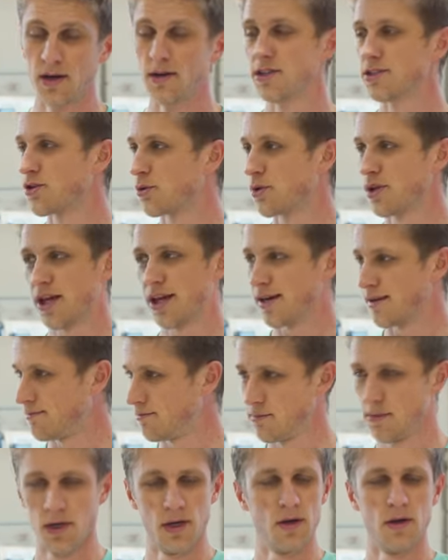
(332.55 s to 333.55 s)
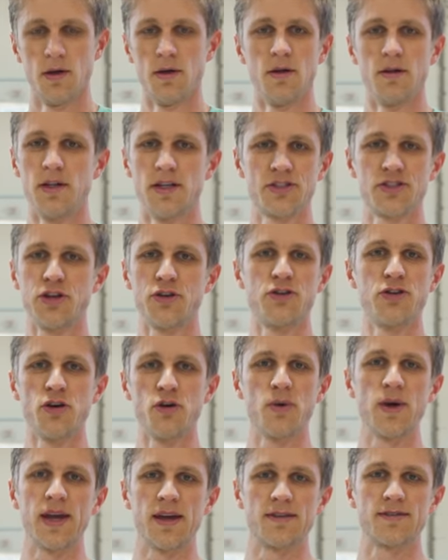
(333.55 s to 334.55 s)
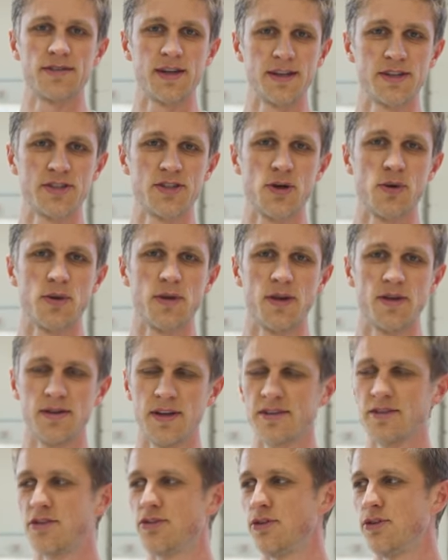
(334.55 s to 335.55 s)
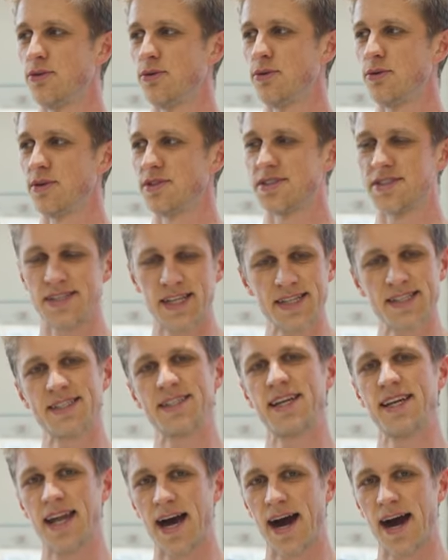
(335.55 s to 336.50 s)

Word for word: So we're like Let's do two weeks. Let's do, let's do 60